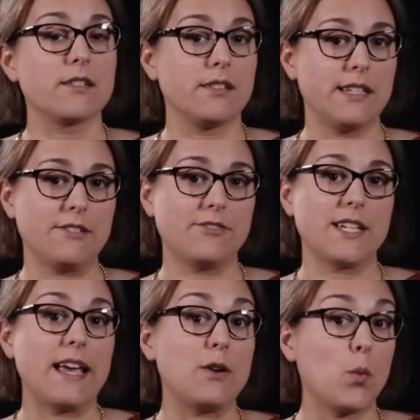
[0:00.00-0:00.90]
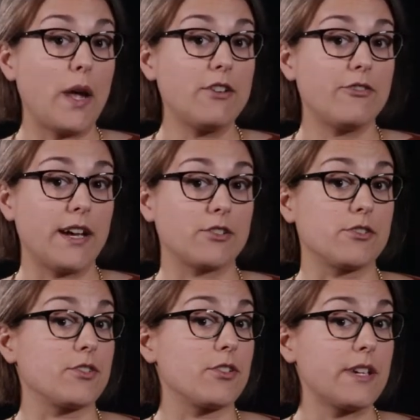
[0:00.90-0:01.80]
the lift and weight
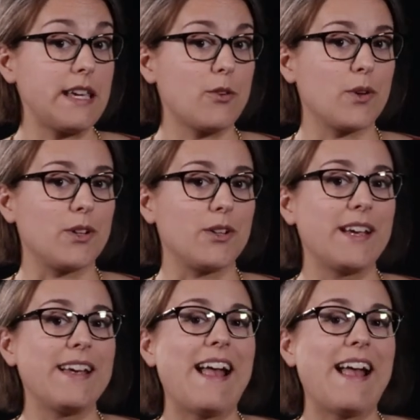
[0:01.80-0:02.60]
vectors are equal